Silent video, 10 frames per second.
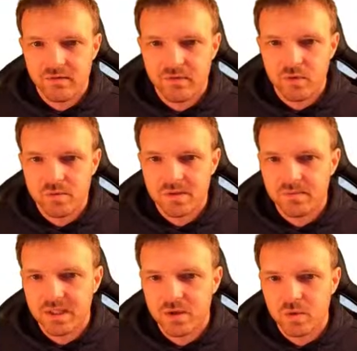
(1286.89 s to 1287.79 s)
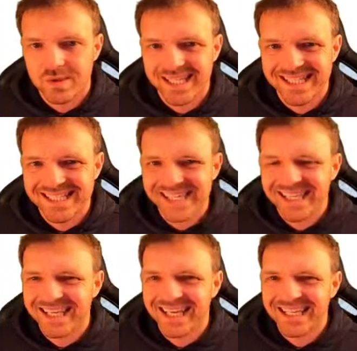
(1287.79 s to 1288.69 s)
form something called
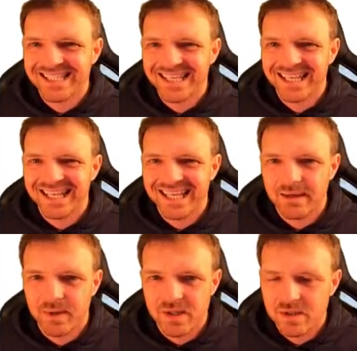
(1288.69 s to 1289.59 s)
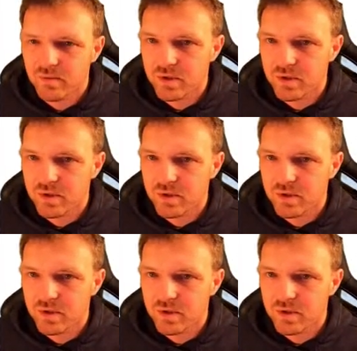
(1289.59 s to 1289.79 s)
denticulate ligaments,